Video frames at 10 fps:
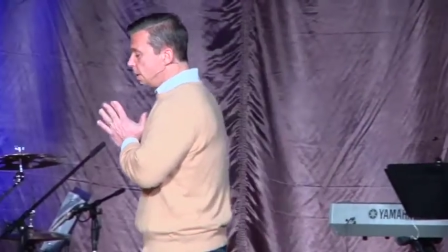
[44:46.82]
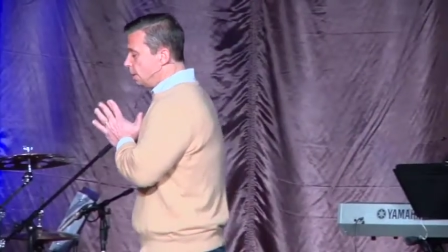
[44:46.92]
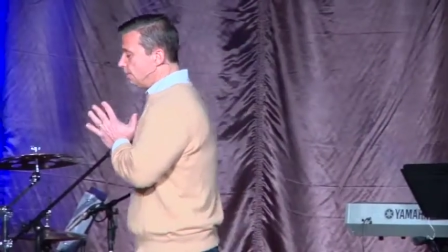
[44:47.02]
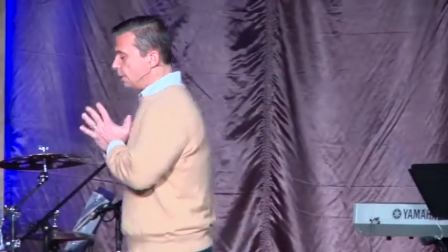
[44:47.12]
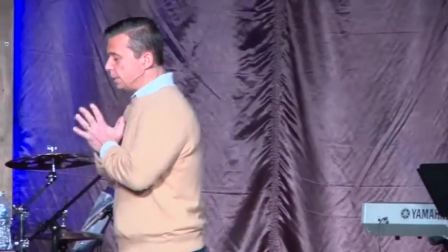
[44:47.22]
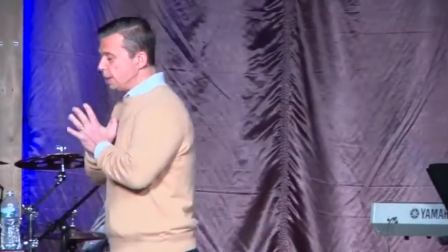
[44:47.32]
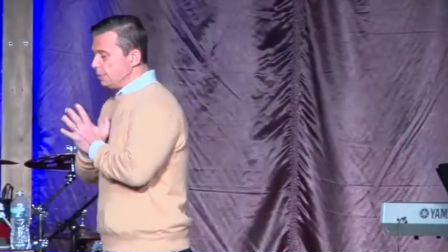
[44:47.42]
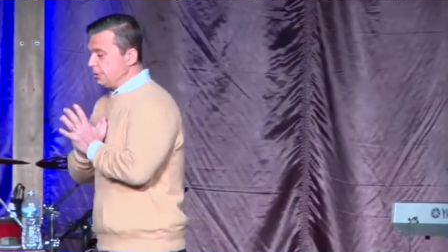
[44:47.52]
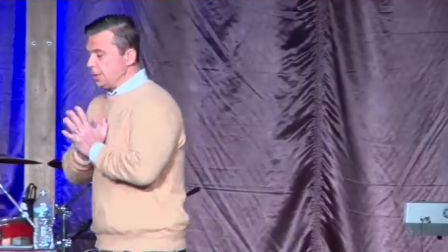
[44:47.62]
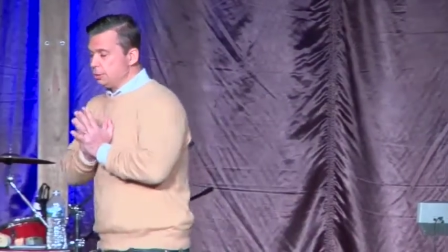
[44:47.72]
Father God, we
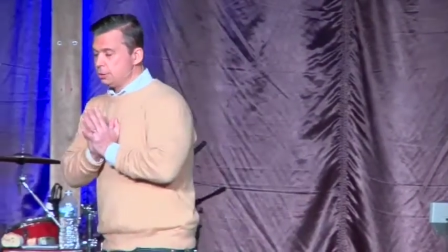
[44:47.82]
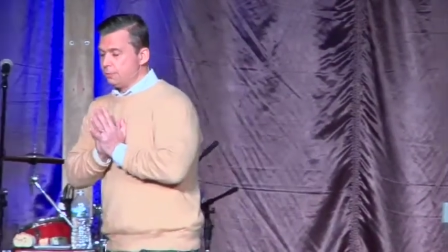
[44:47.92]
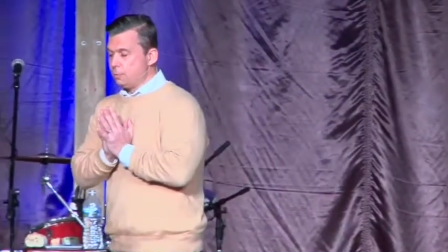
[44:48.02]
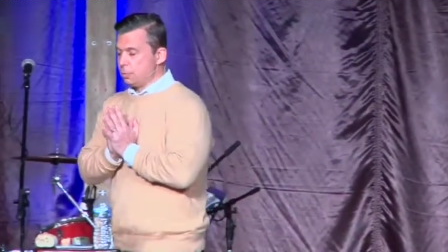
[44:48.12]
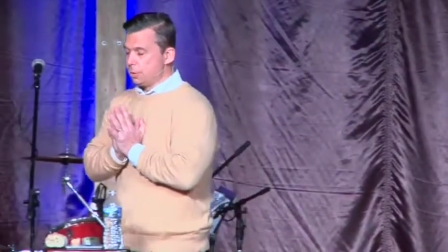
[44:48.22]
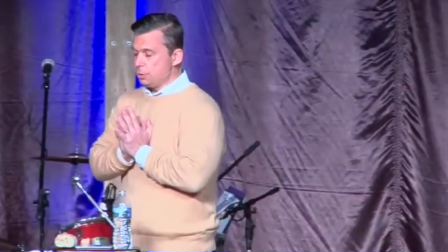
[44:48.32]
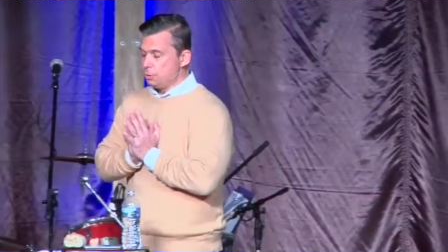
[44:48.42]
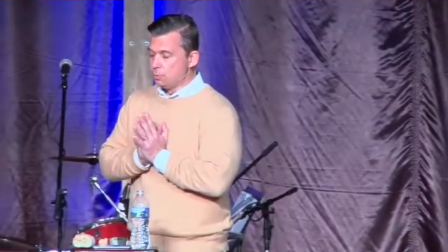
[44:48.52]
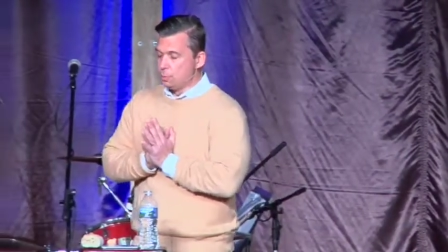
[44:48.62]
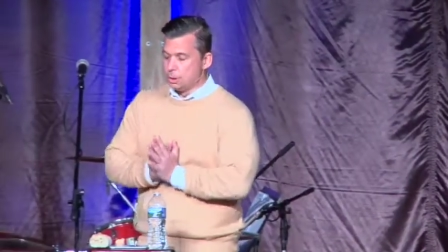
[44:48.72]
thank you for your
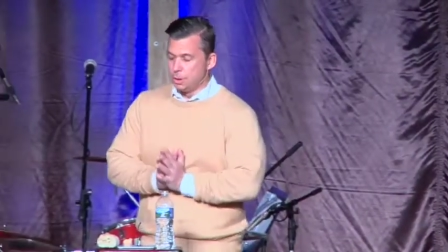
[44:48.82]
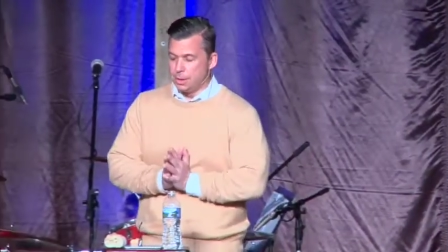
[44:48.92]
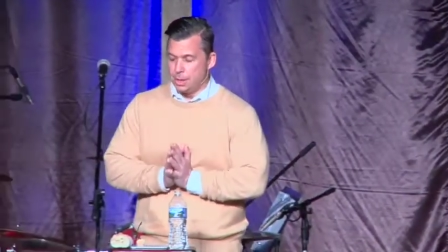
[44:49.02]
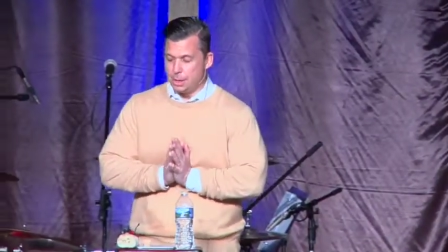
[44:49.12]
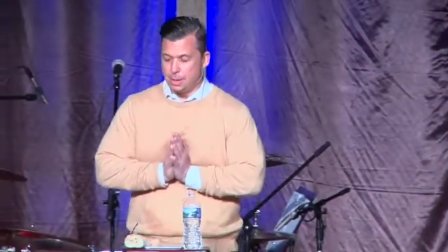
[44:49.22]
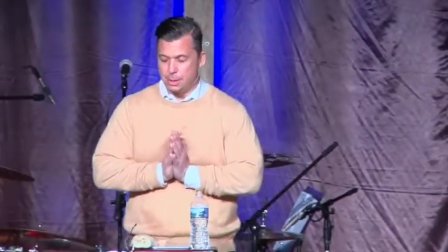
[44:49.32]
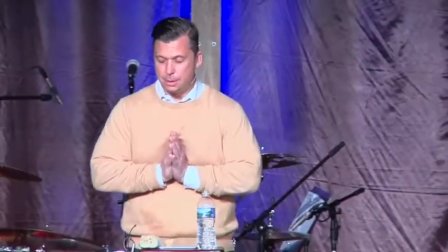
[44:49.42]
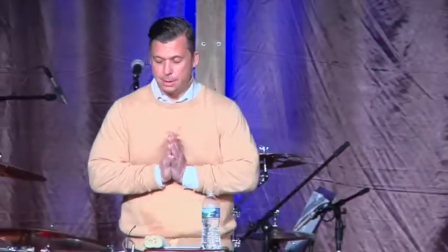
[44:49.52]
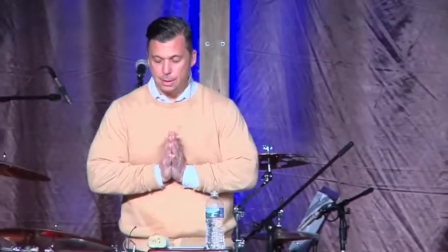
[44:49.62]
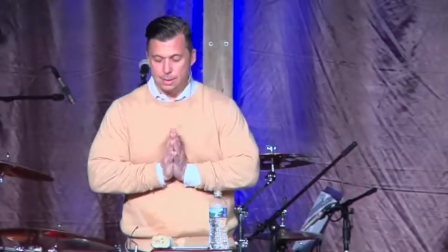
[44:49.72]
word
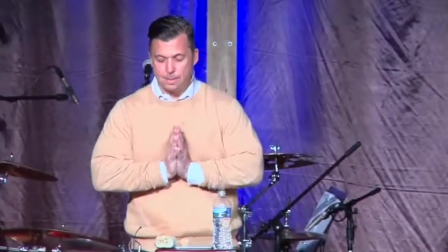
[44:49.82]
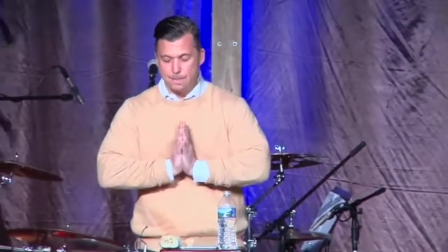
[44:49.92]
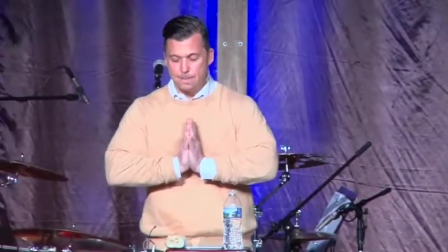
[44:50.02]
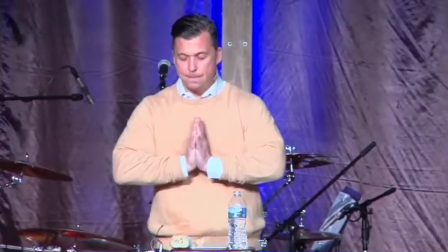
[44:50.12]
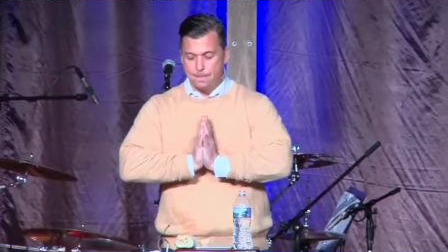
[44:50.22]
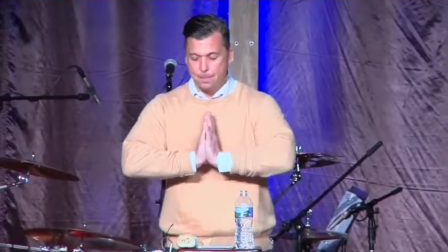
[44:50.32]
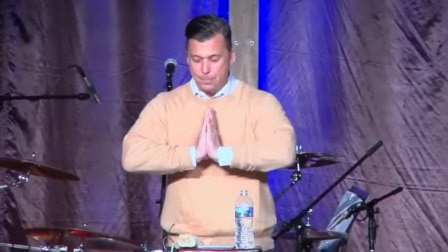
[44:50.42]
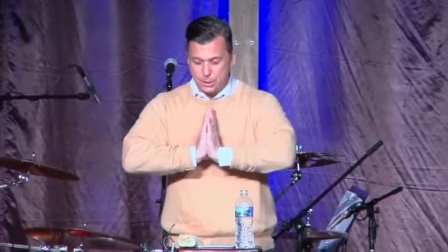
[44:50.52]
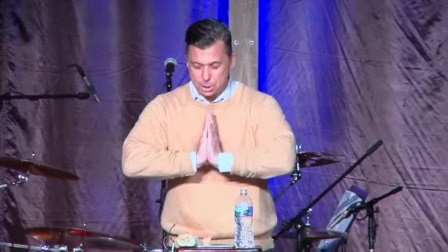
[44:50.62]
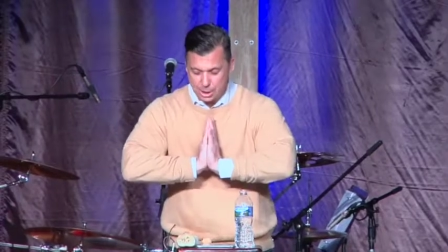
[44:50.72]
that
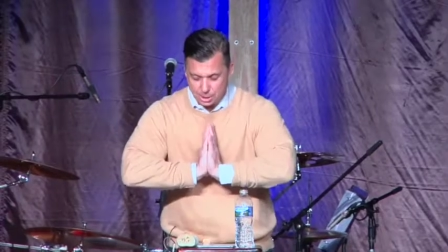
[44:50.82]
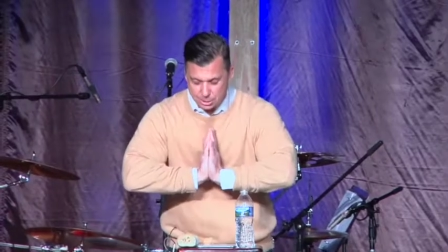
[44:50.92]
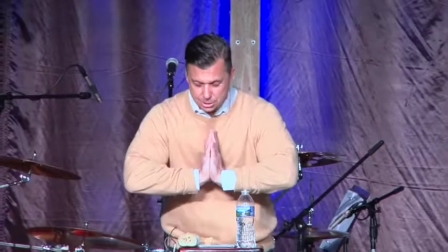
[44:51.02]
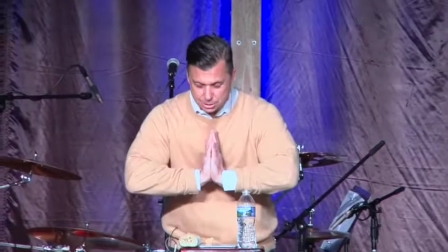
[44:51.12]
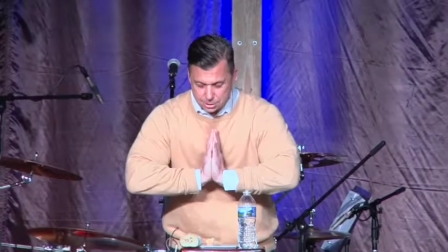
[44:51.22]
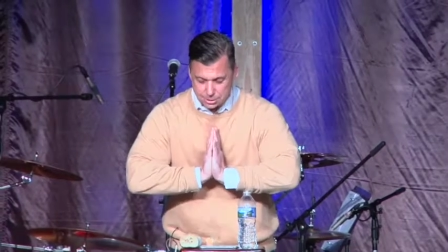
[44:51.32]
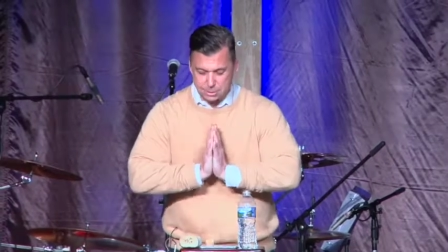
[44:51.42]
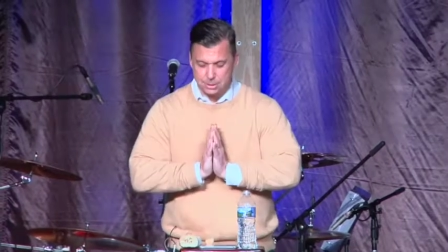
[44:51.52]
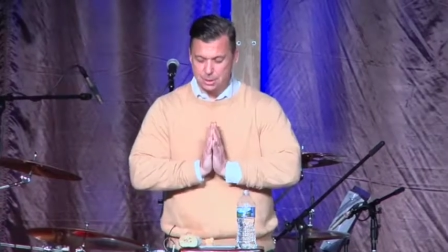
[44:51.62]
challenges us.